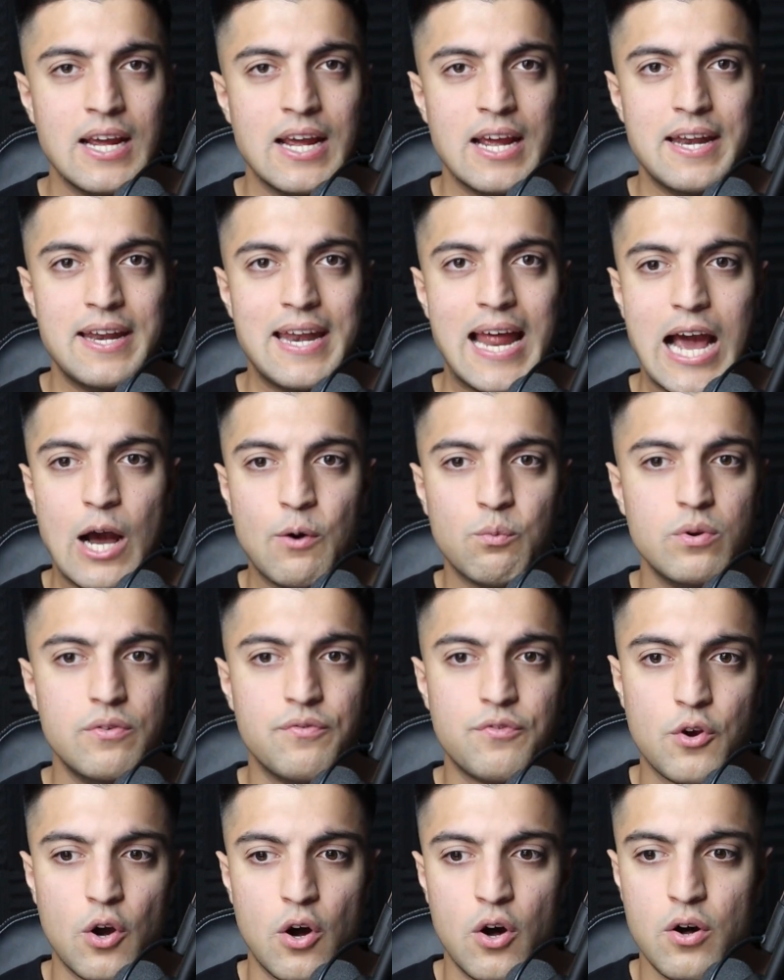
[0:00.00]
Now
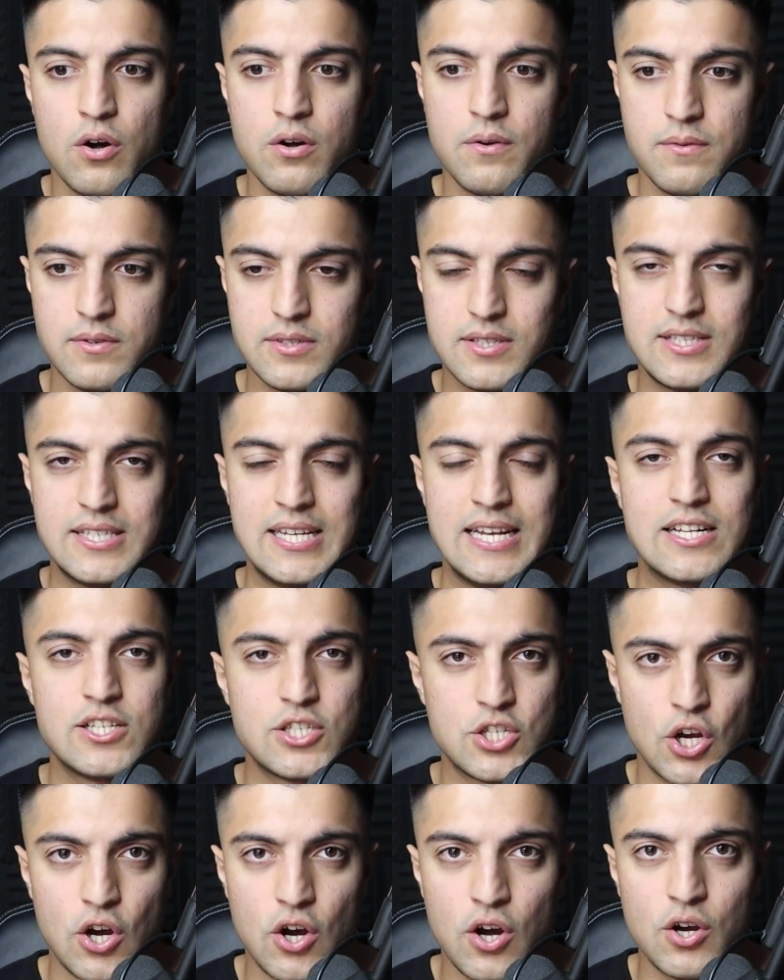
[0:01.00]
we've got
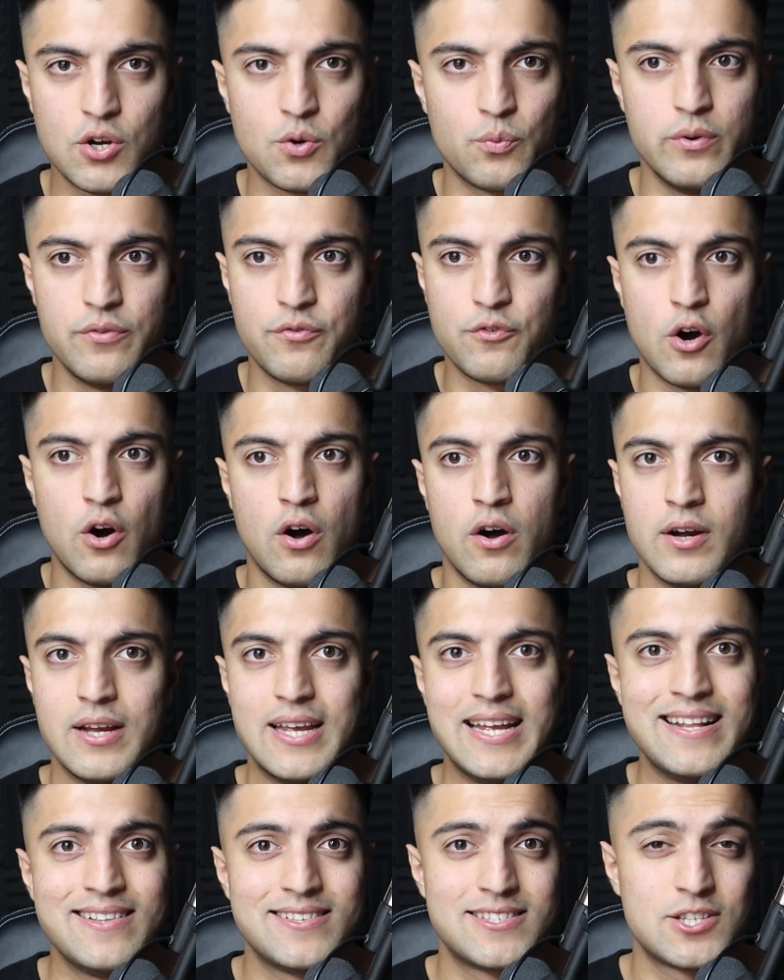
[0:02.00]
TikTok, we've got
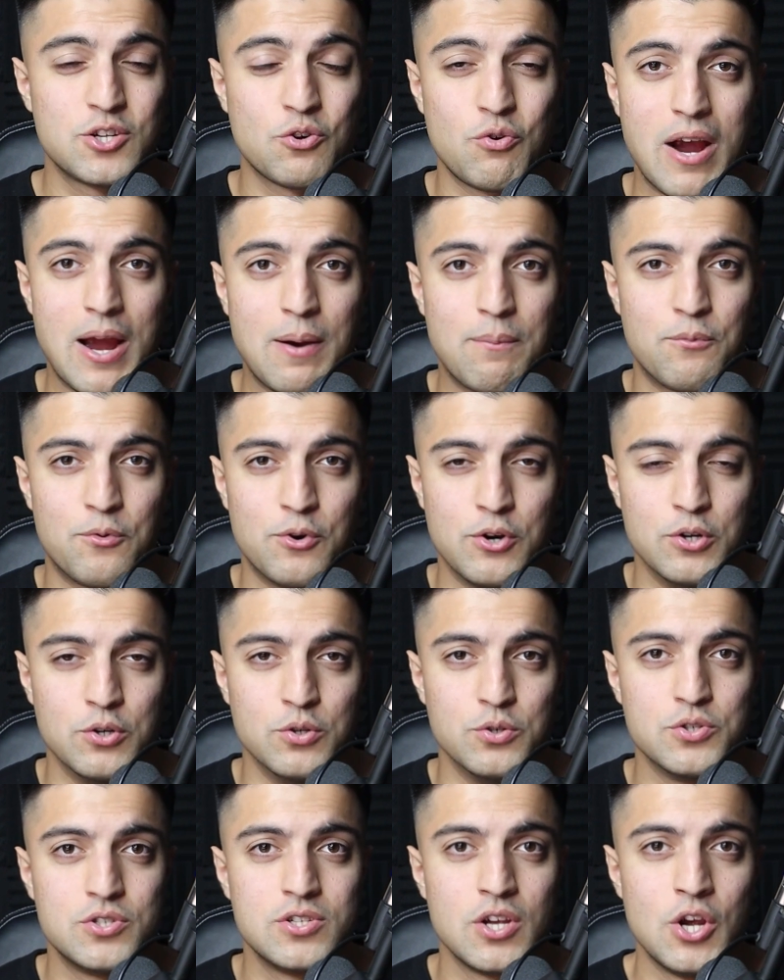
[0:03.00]
Instagram
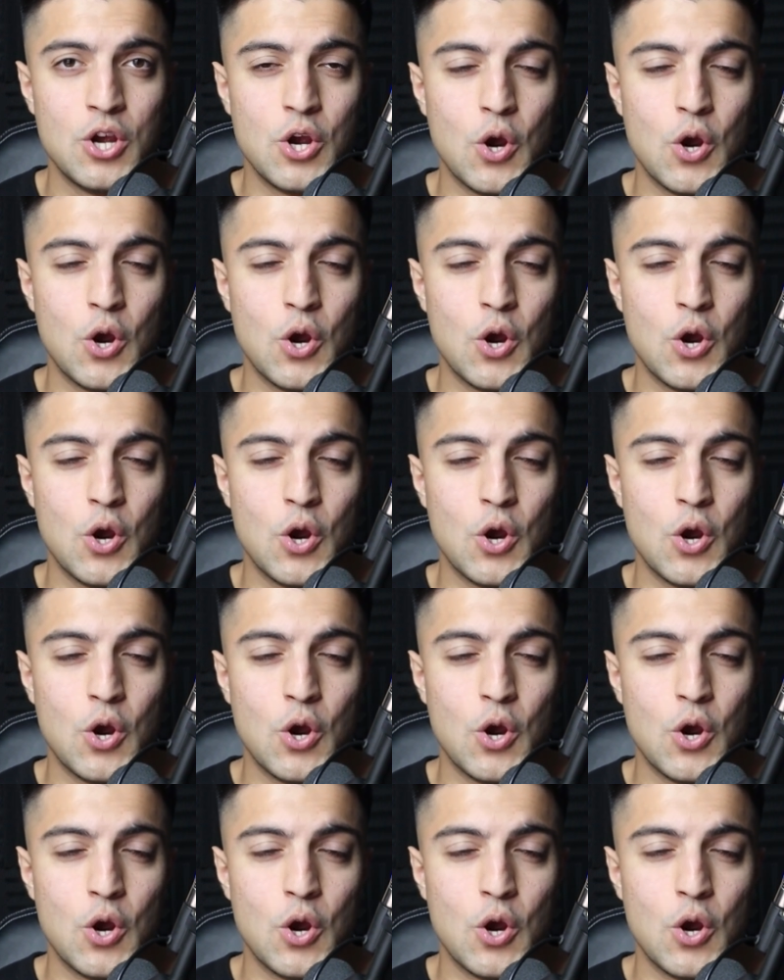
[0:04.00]
Reels,